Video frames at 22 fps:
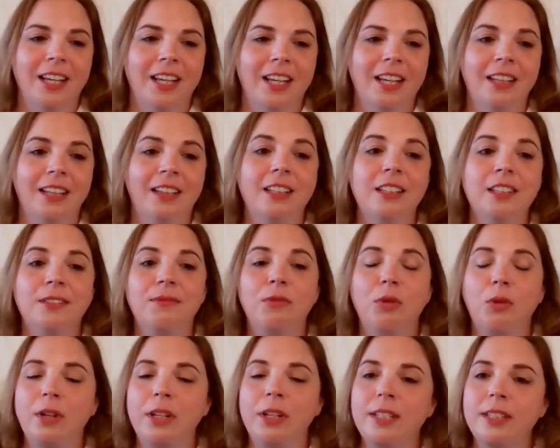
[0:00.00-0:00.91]
And this
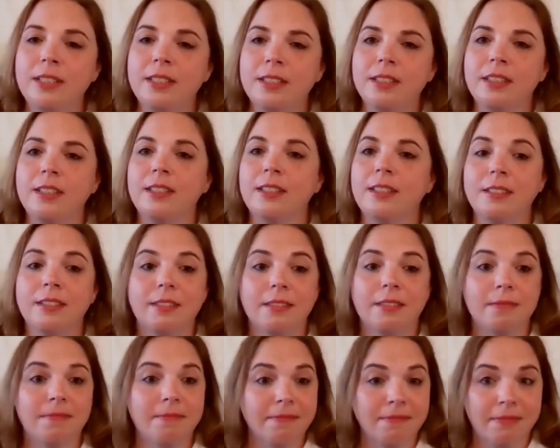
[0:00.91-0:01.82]
voice
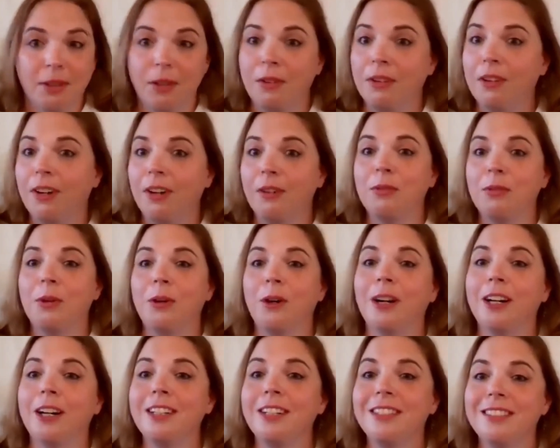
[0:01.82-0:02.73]
is, of
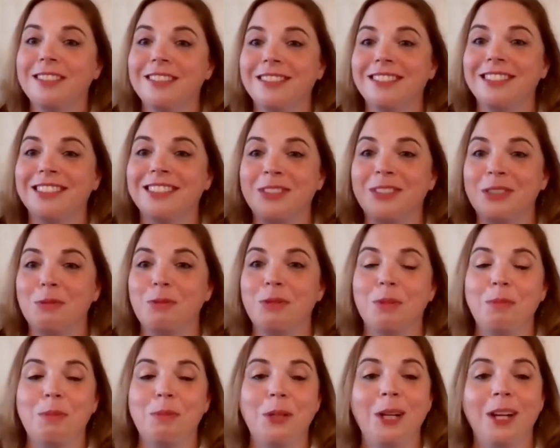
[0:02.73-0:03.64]
course, assumed
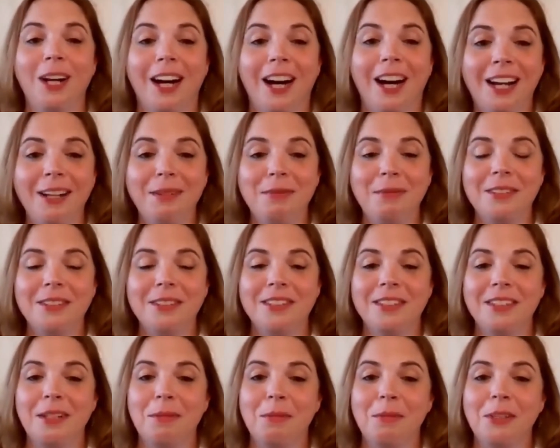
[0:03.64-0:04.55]
to be God,
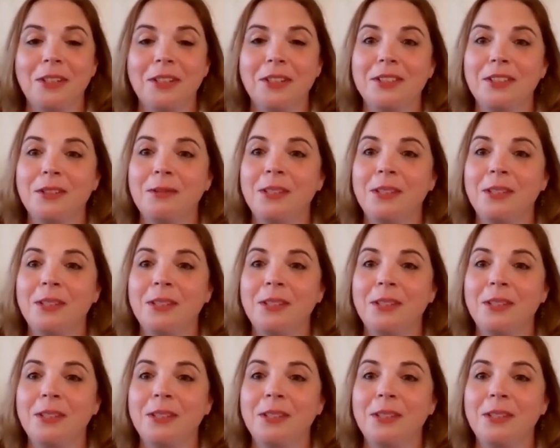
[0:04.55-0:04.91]
similar to